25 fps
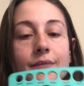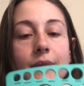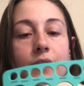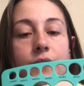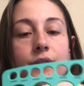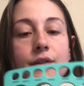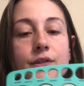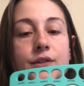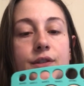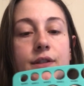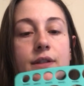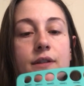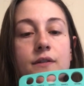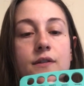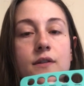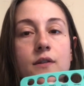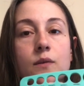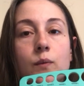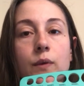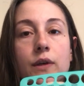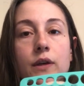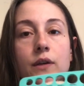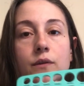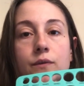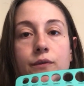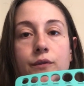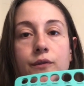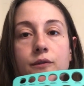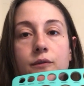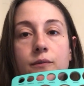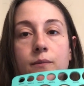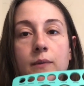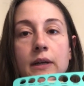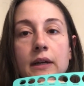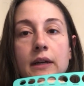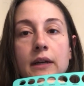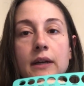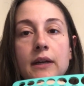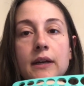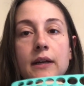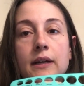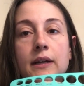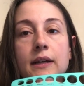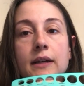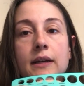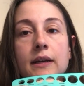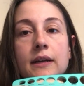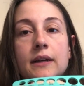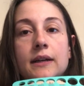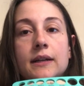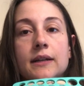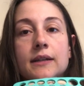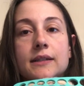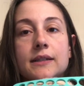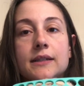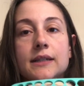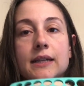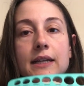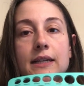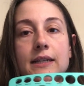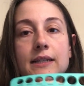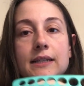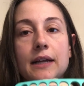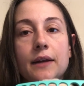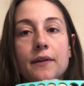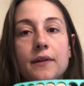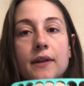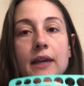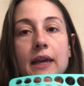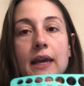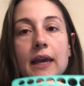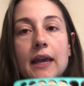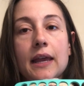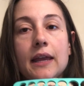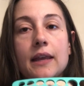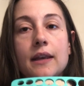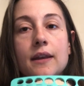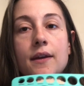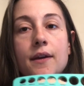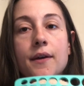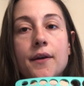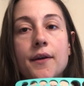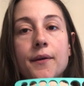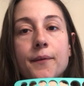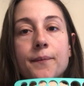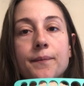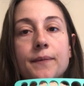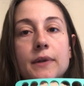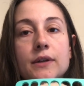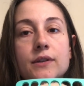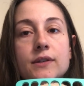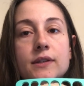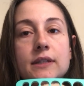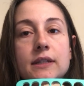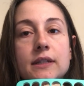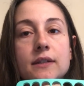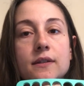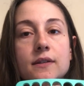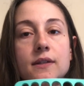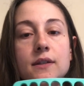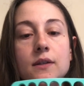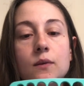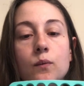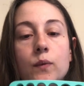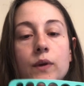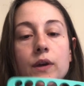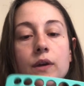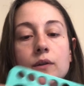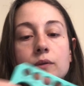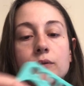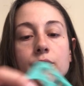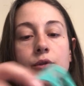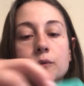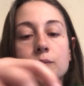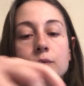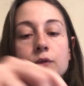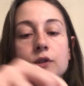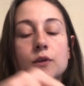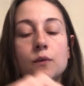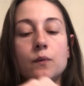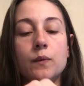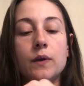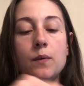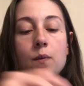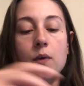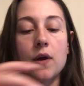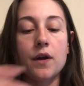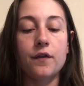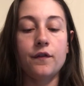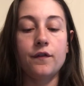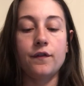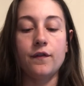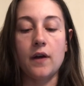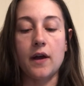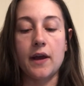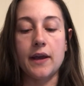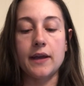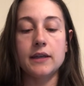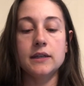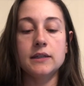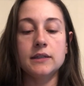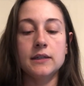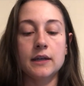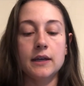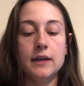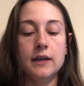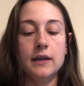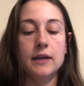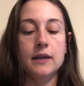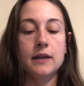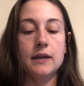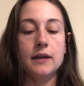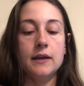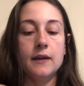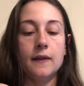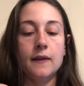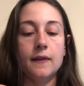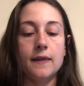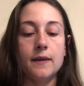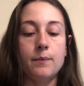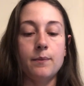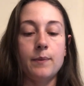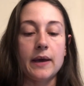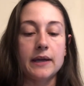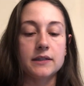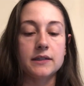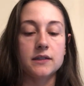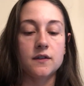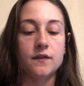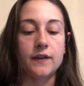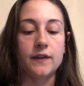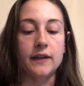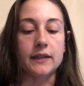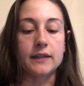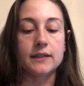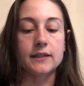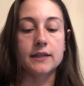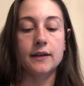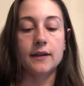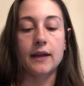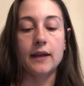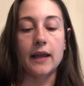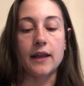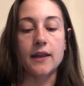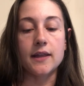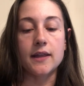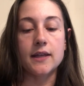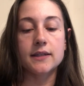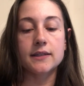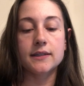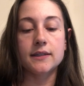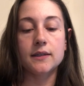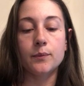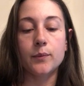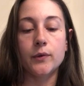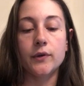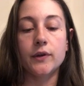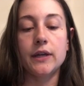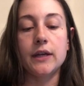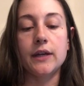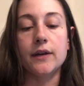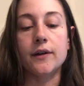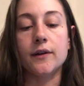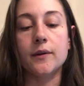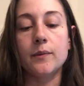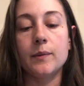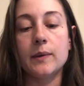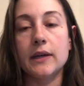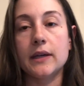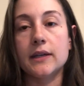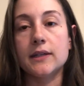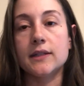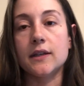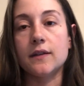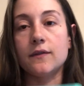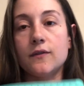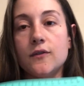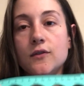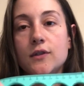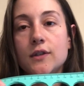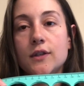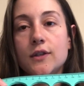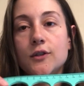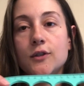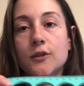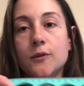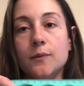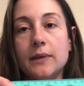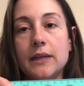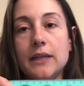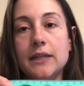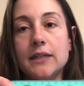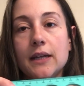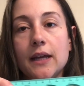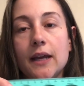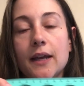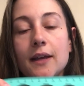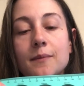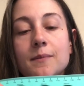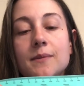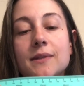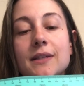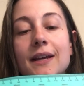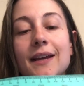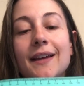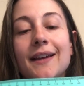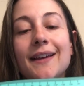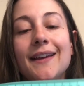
there's still some wiggle room. Size down again, there's still some wiggle room. So we want to find the best fit. And this nipple here, because I've used it so many times,